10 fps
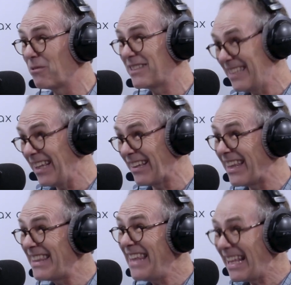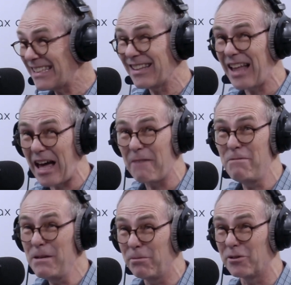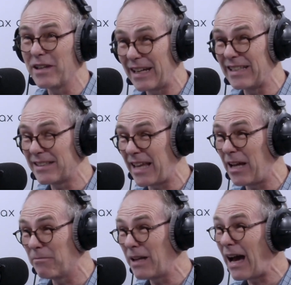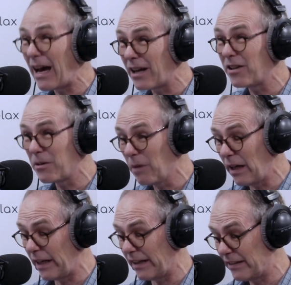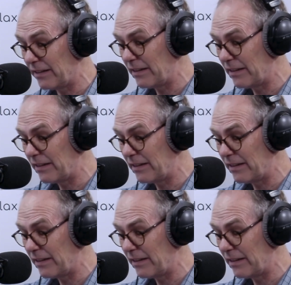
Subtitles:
But still, that's a lot of people getting scammed out of their money.